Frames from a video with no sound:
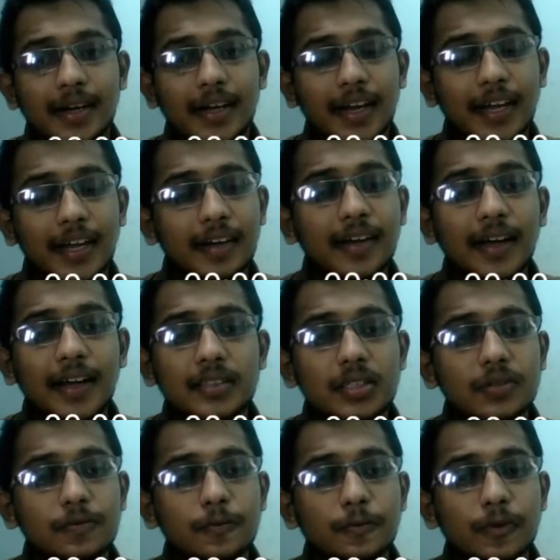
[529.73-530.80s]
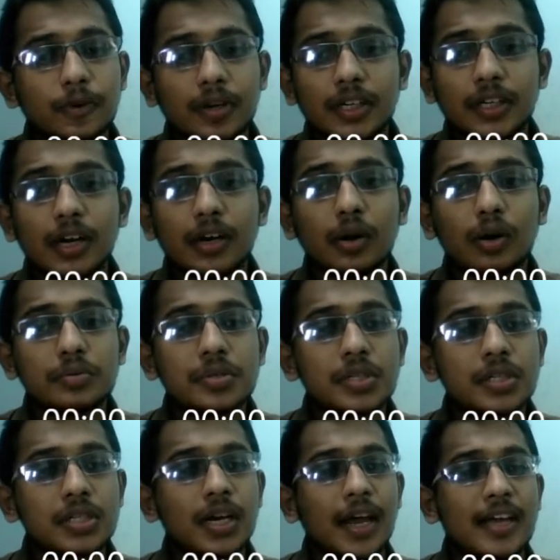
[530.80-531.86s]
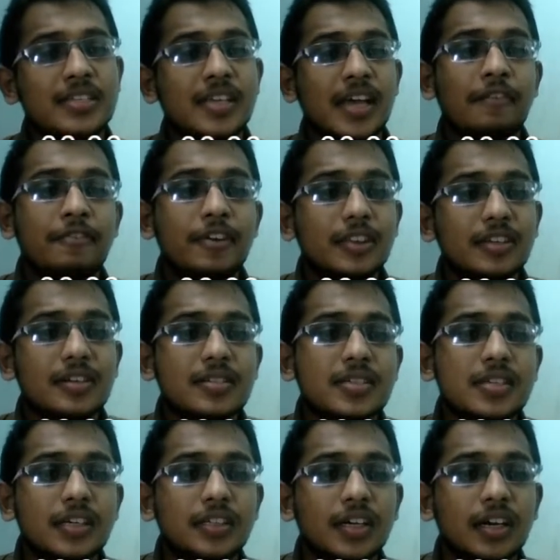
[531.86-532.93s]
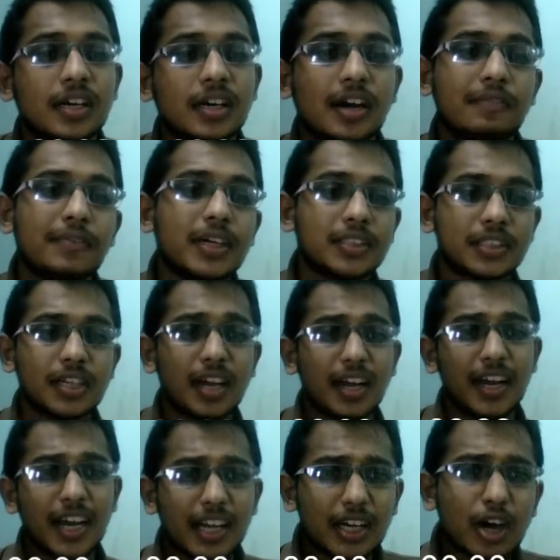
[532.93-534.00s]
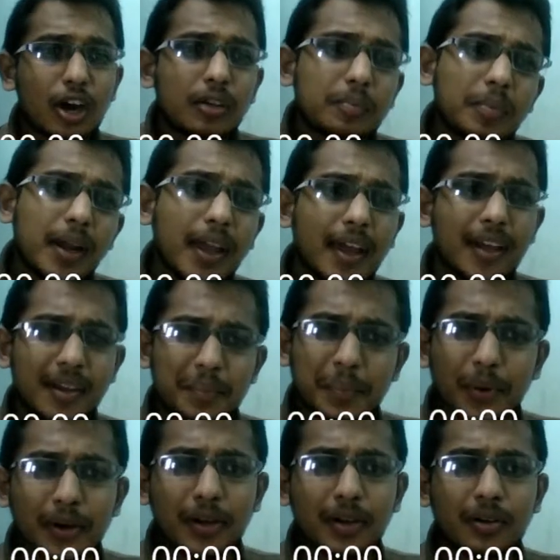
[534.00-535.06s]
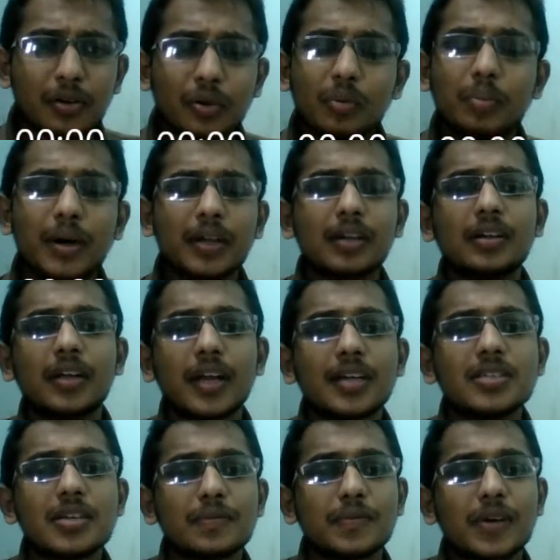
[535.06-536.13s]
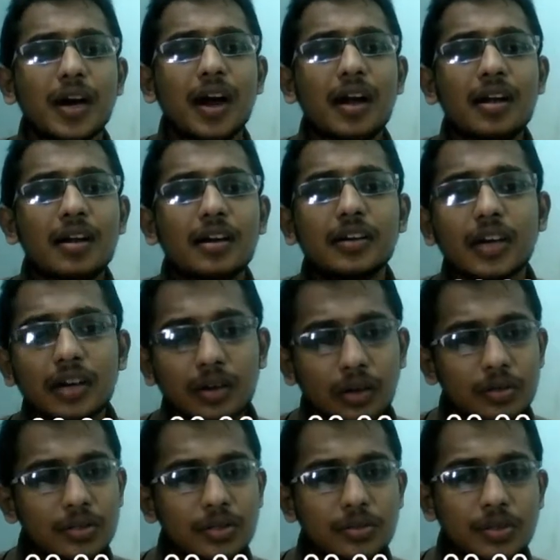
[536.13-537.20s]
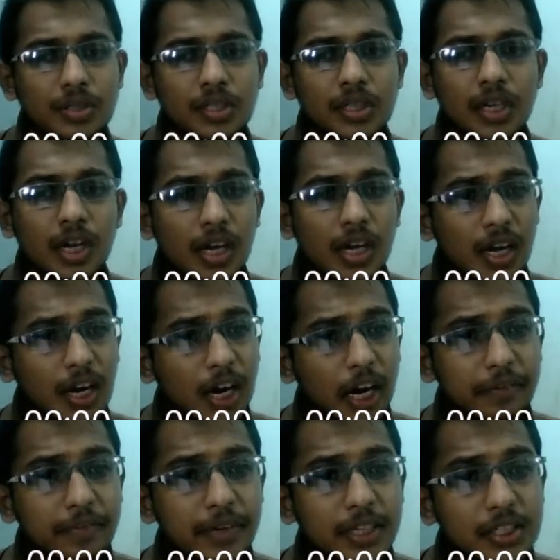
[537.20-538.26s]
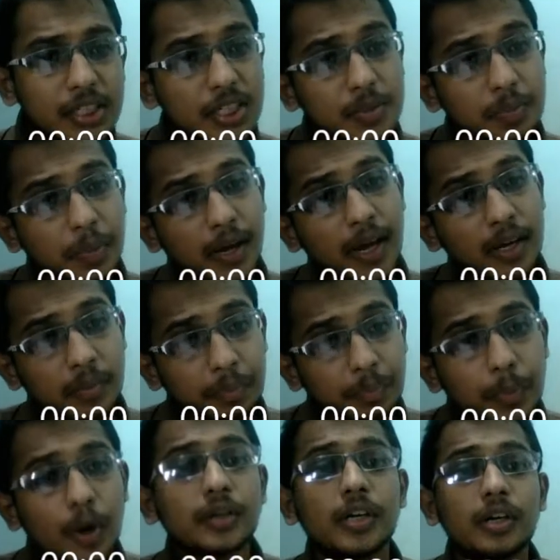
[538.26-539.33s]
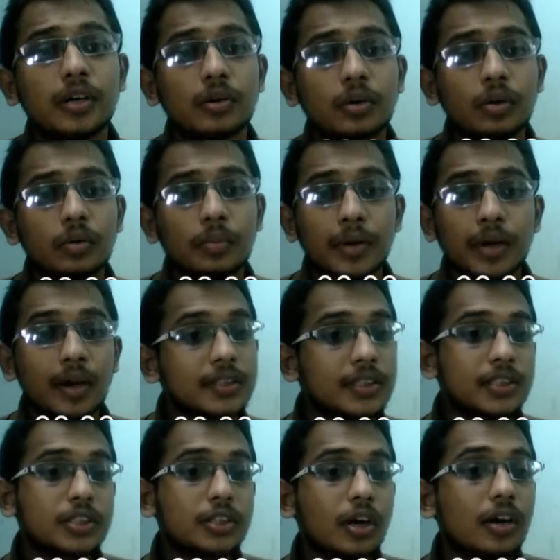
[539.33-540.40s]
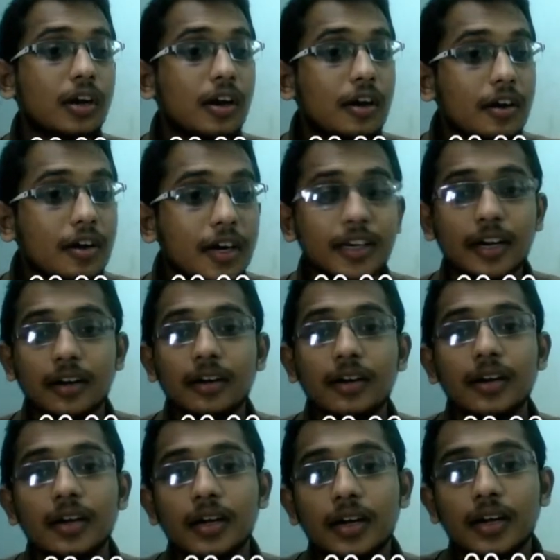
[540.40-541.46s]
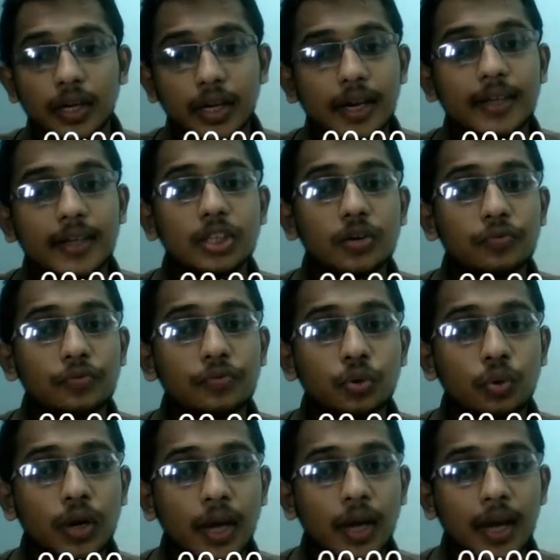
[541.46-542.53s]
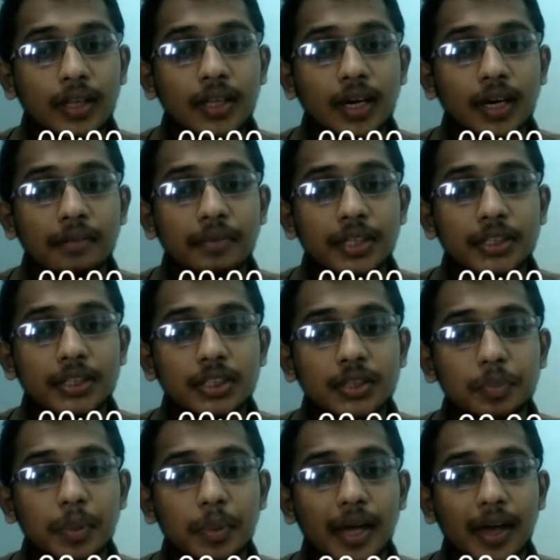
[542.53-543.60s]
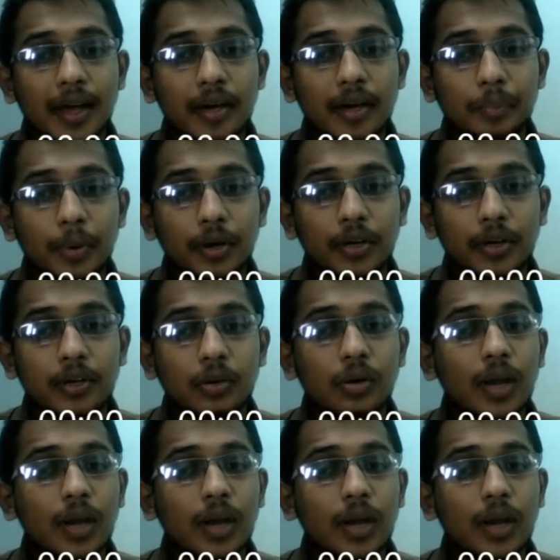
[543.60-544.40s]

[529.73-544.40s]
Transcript: In case of written constitution, as everything is written, convention need not play an important role. But in case of unwritten constitution, conventions play an important role because it's not written. In case of UK, the conventions play an important role.